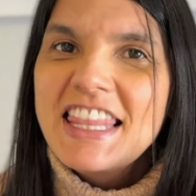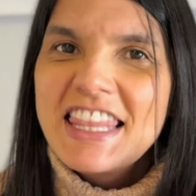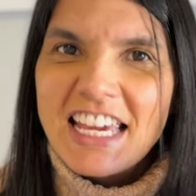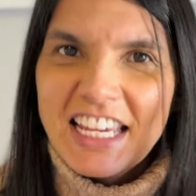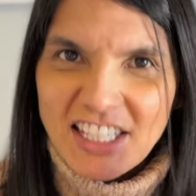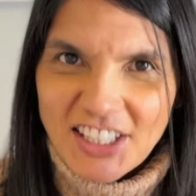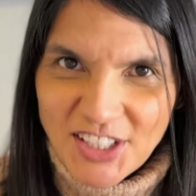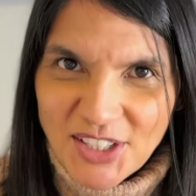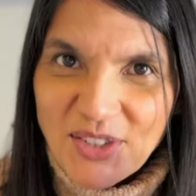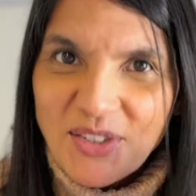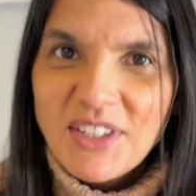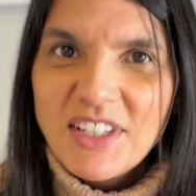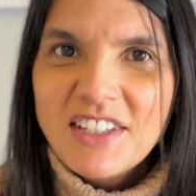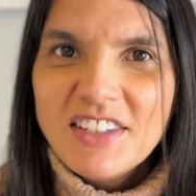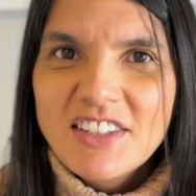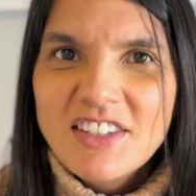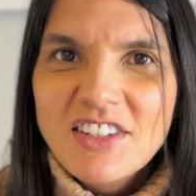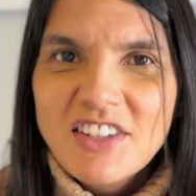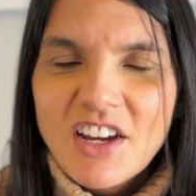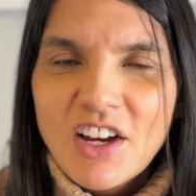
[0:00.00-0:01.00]
that you
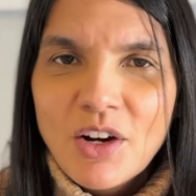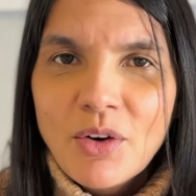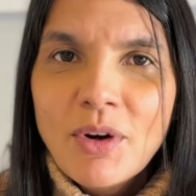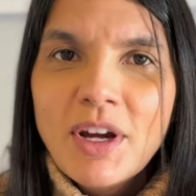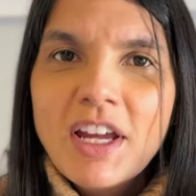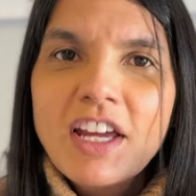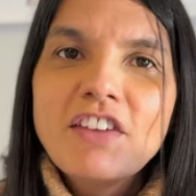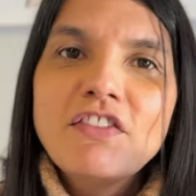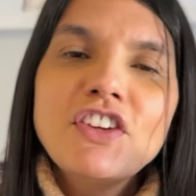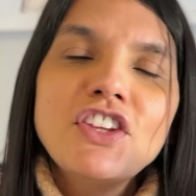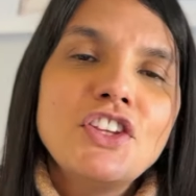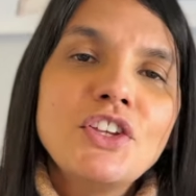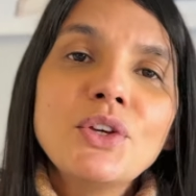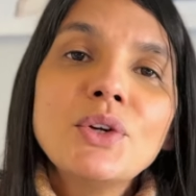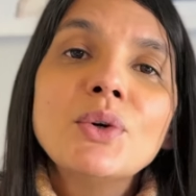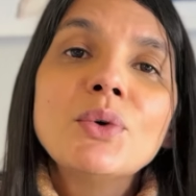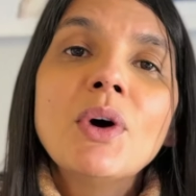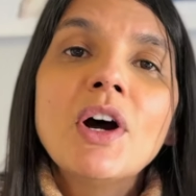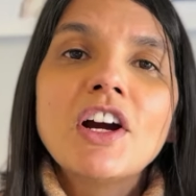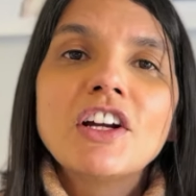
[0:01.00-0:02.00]
need to know if
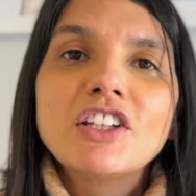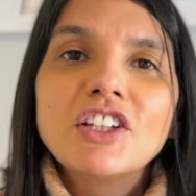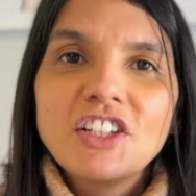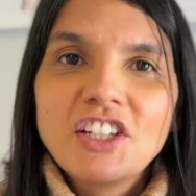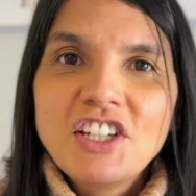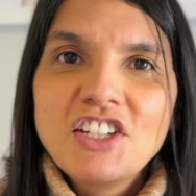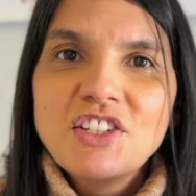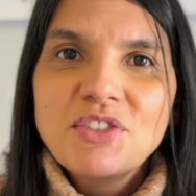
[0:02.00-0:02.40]
you are looking